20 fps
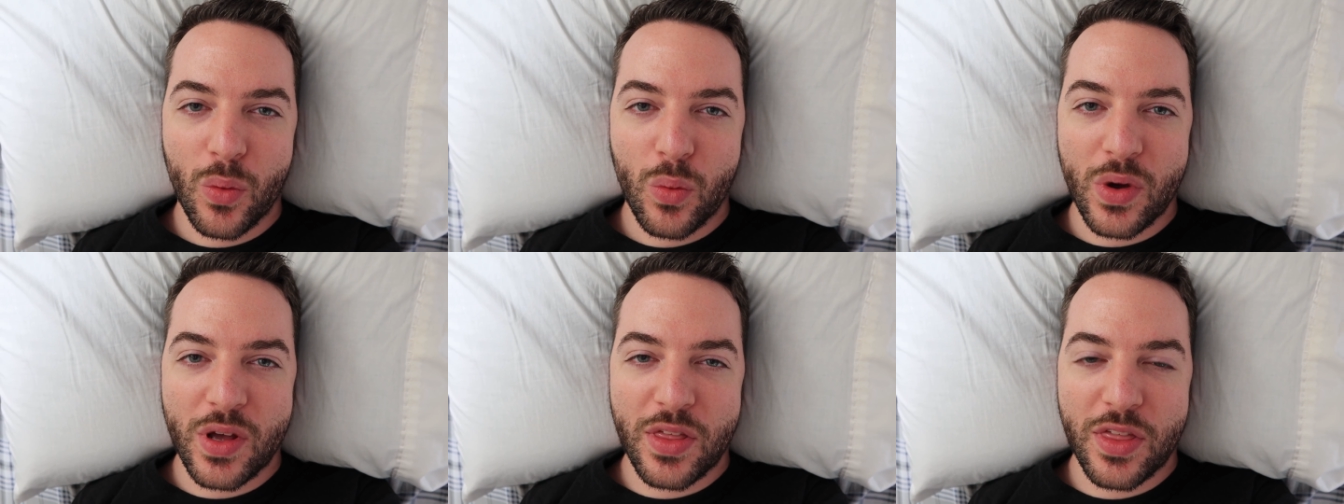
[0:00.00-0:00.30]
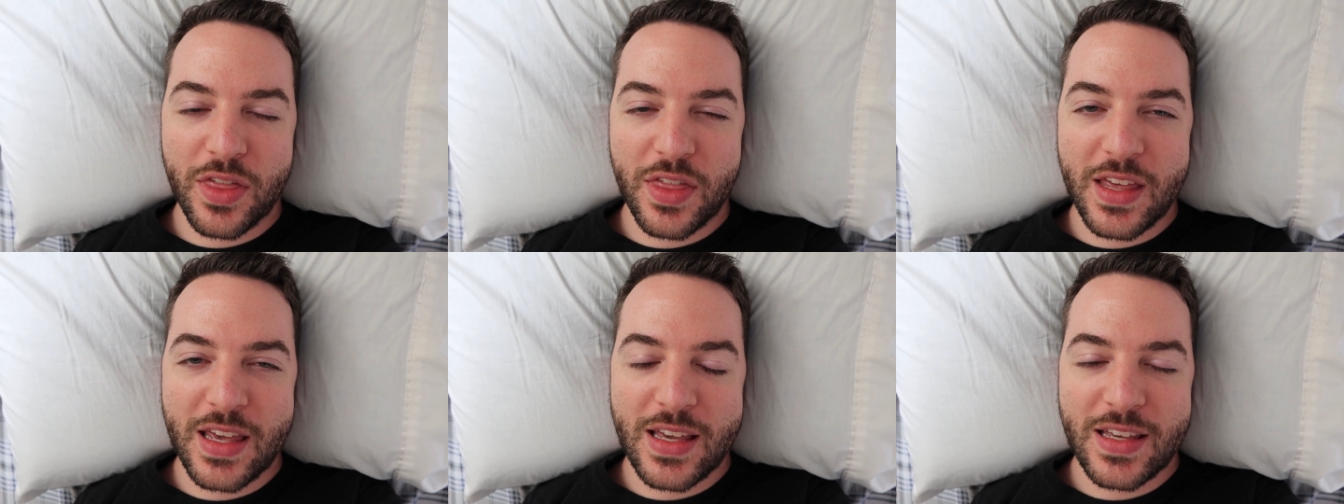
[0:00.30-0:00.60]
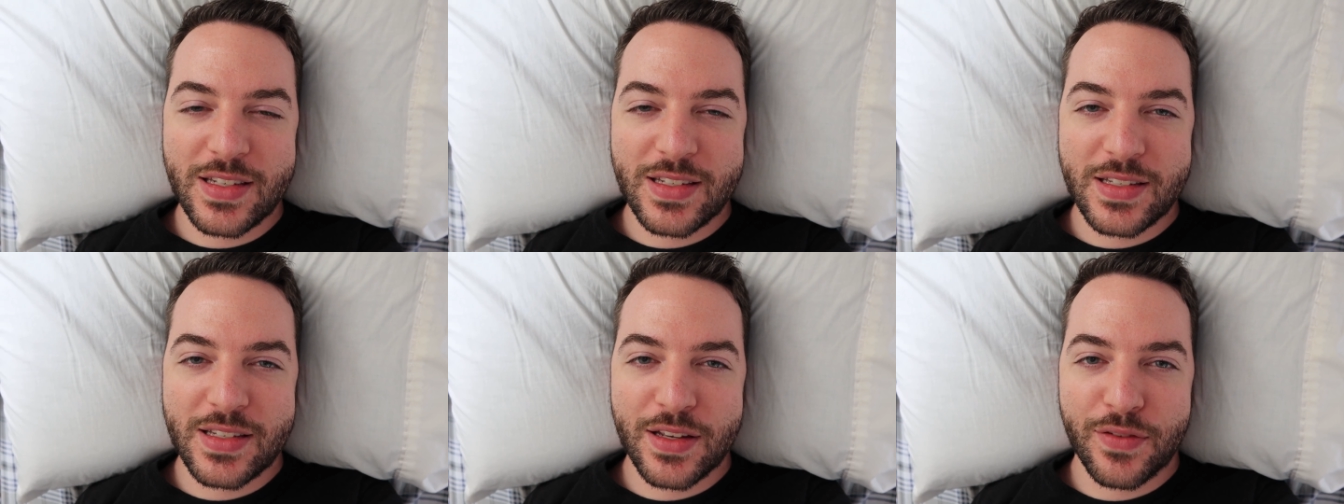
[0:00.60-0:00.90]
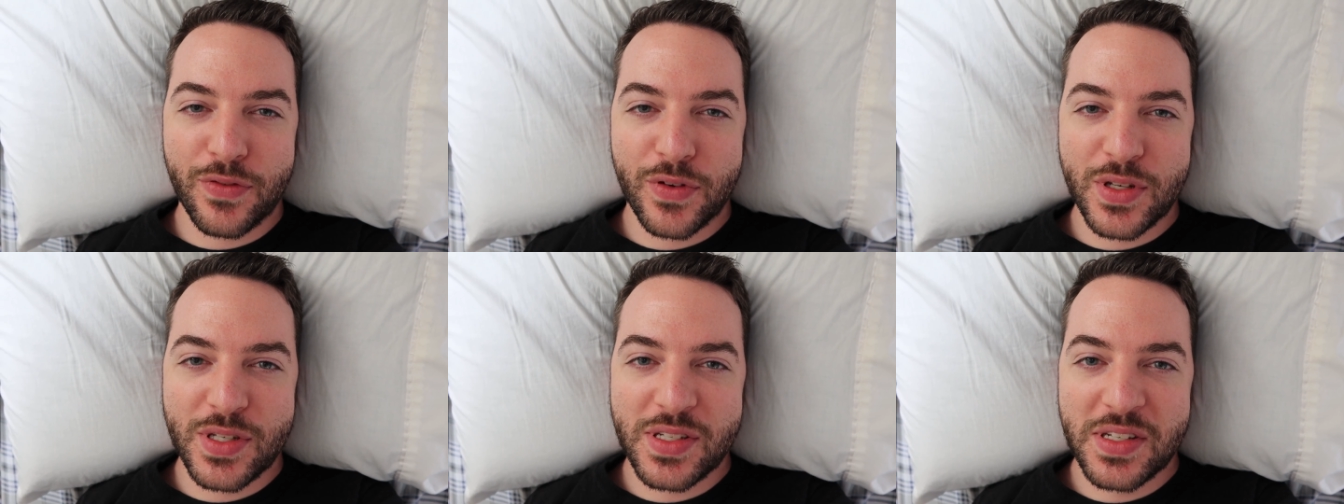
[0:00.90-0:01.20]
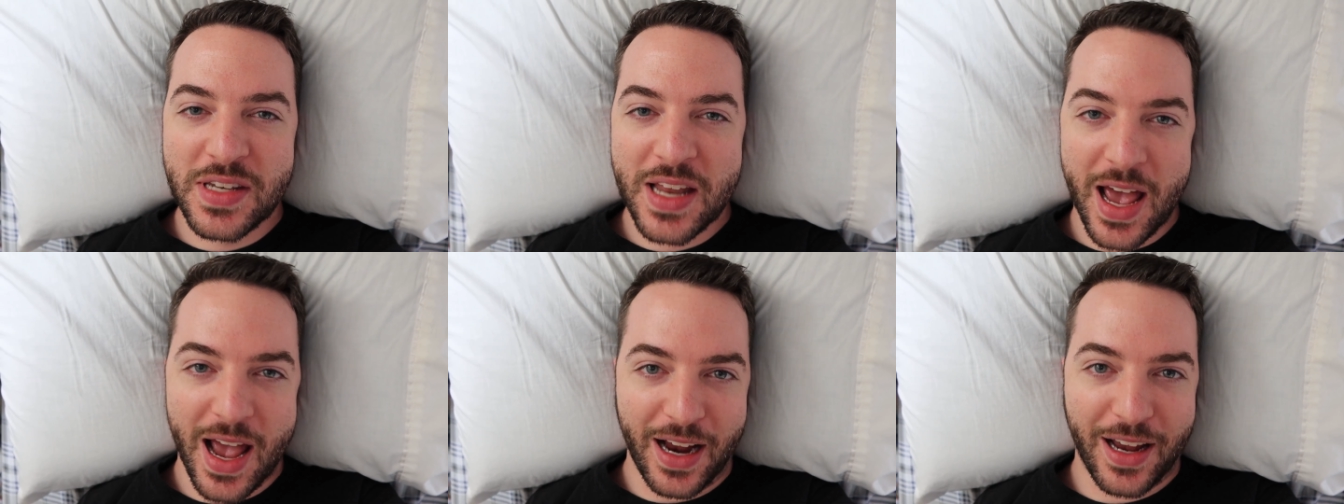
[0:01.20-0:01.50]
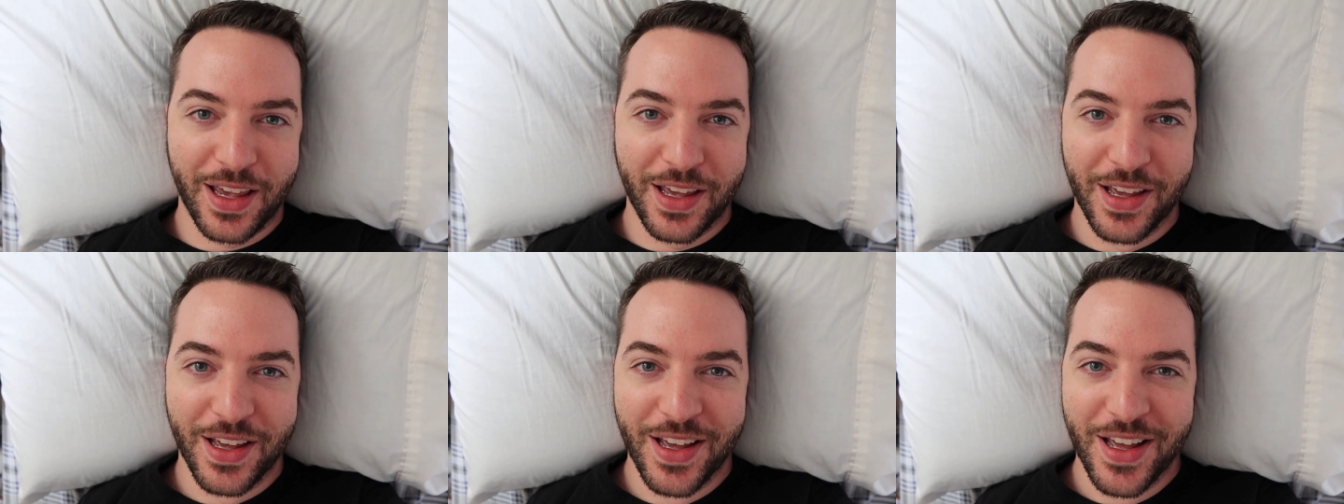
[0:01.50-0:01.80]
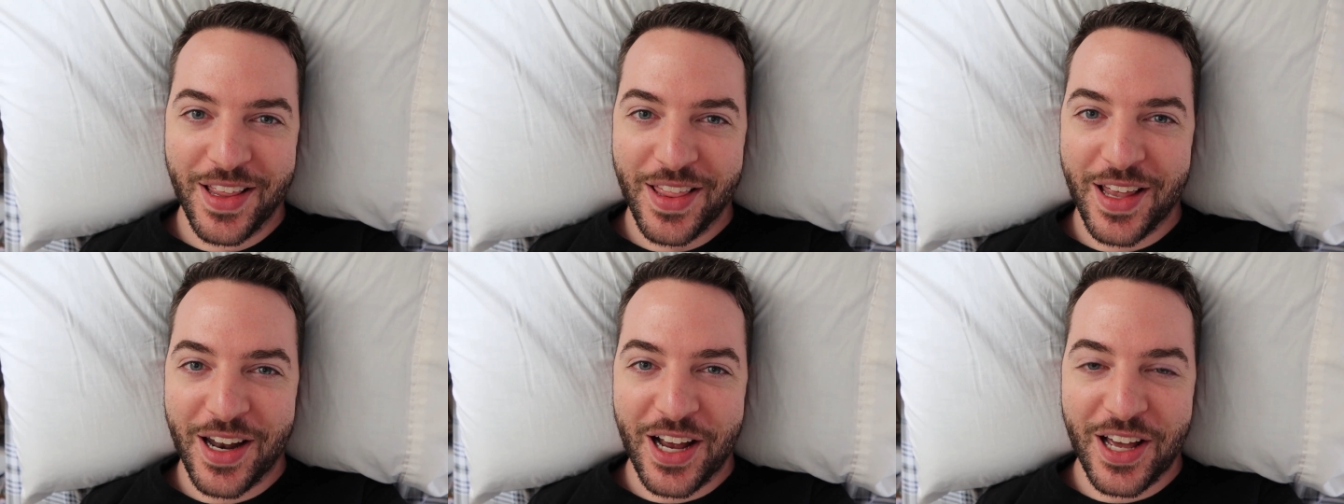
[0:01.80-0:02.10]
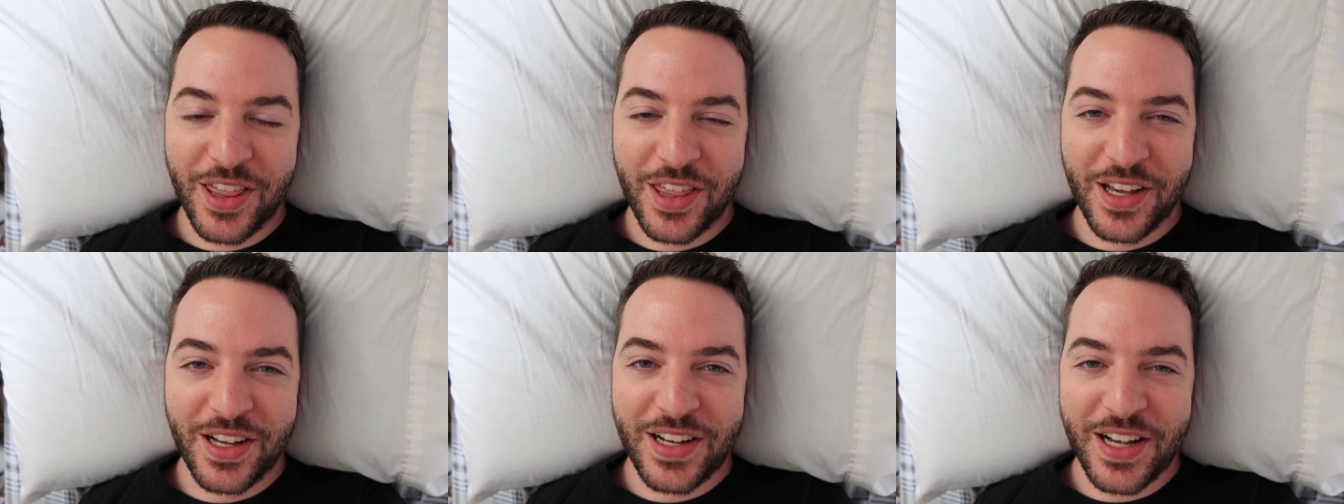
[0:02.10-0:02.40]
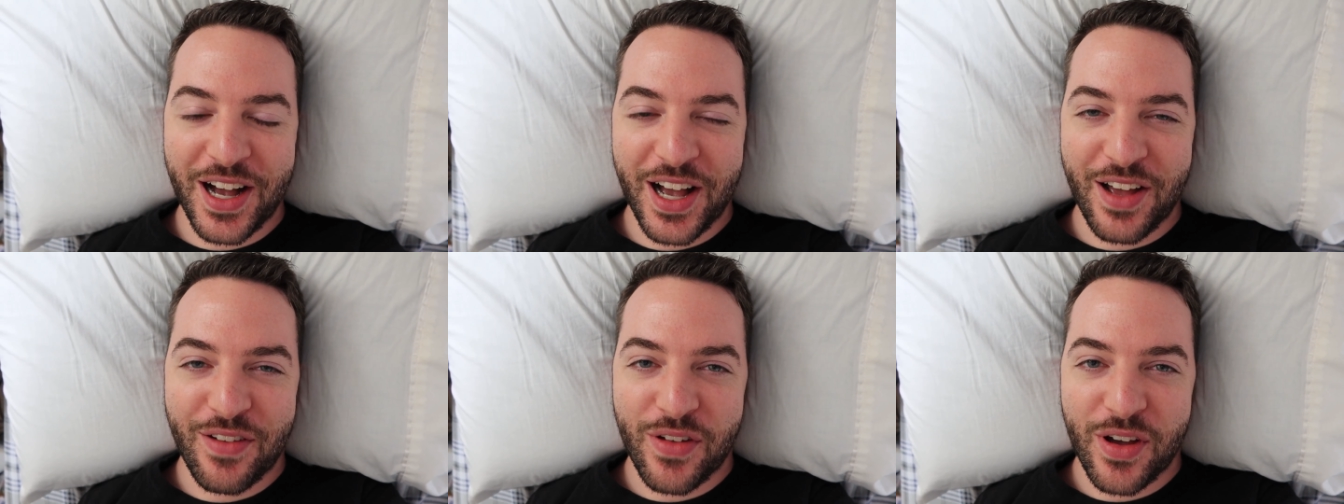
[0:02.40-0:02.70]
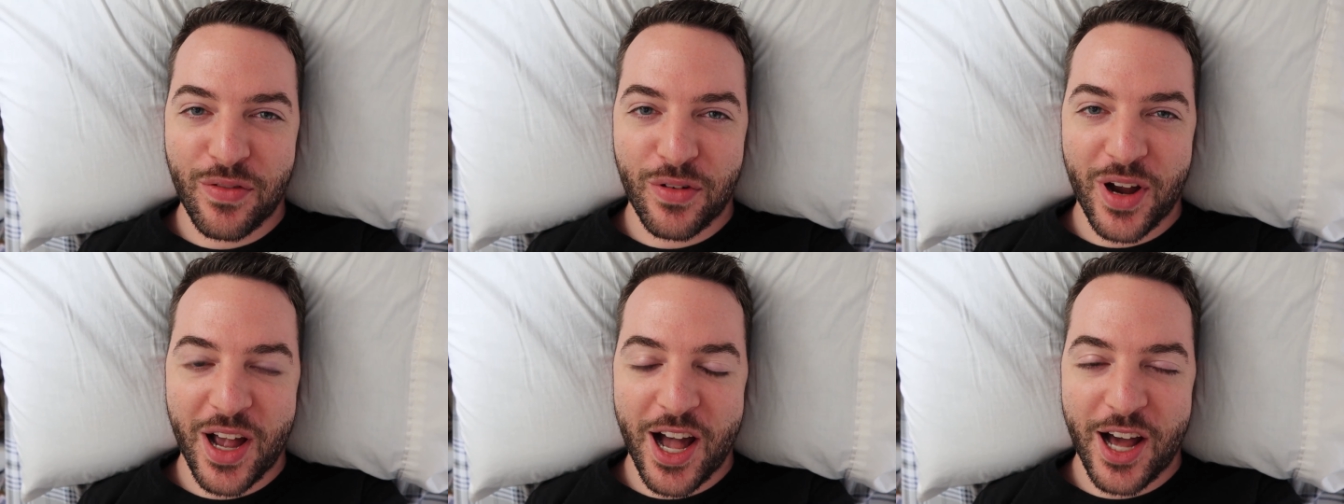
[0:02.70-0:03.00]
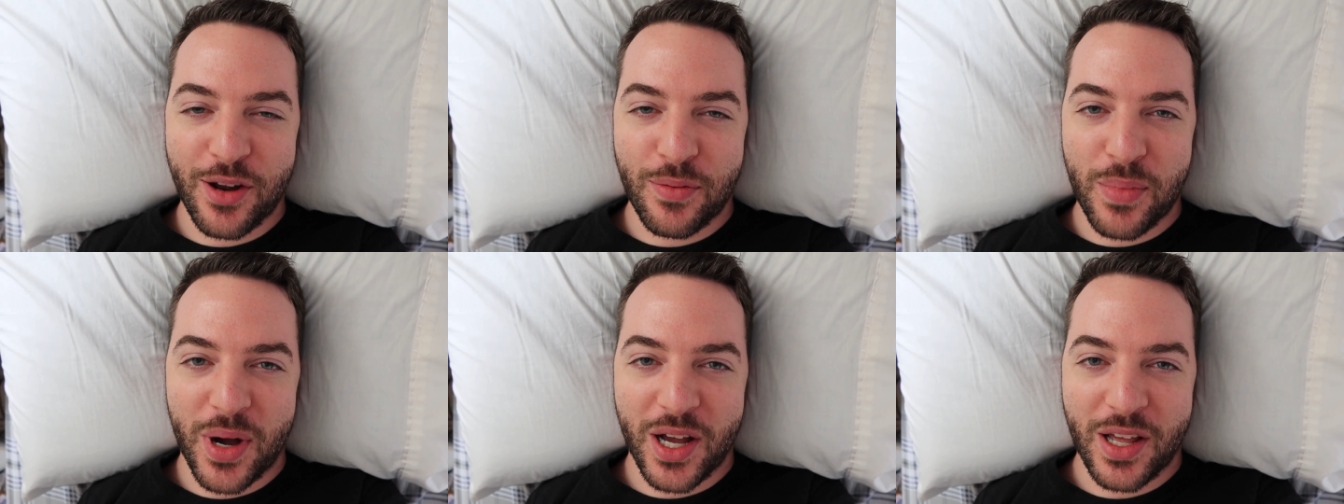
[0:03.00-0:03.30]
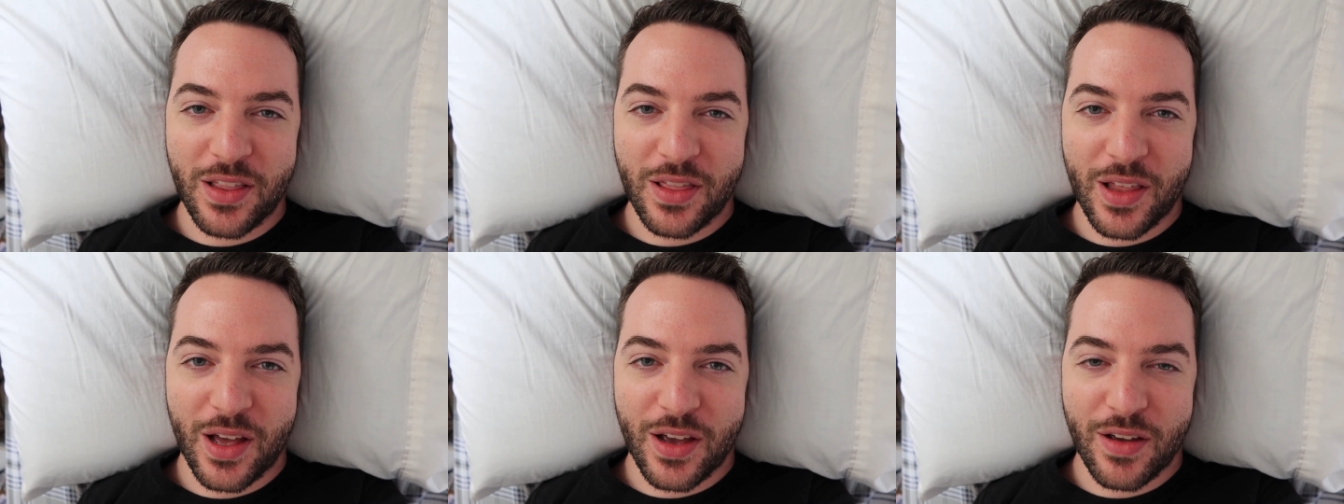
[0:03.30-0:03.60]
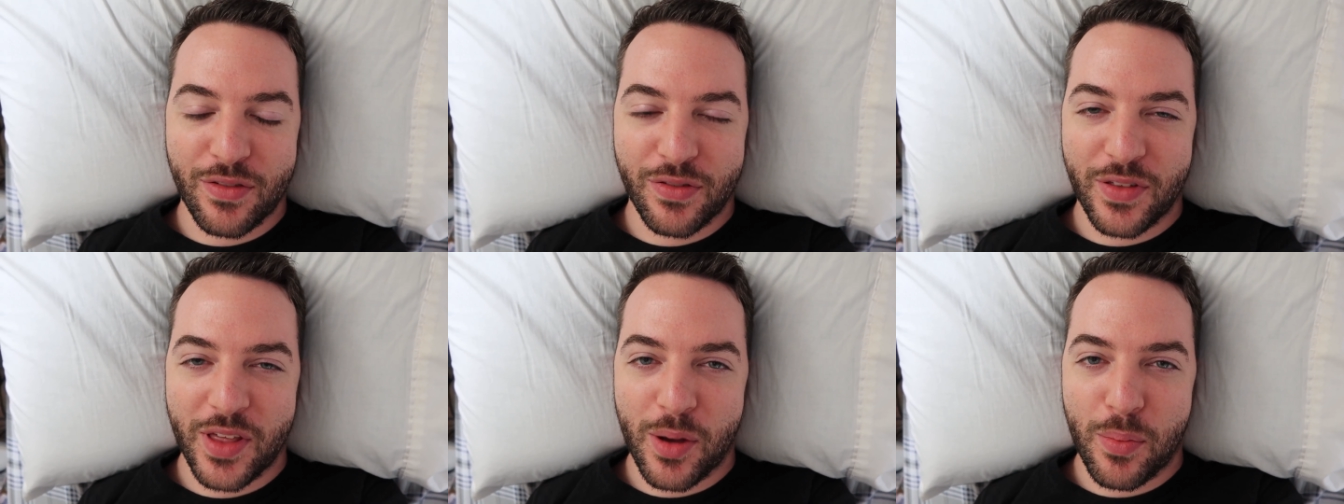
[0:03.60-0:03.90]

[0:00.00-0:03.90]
with the stiffest neck that I think I've ever had in my life,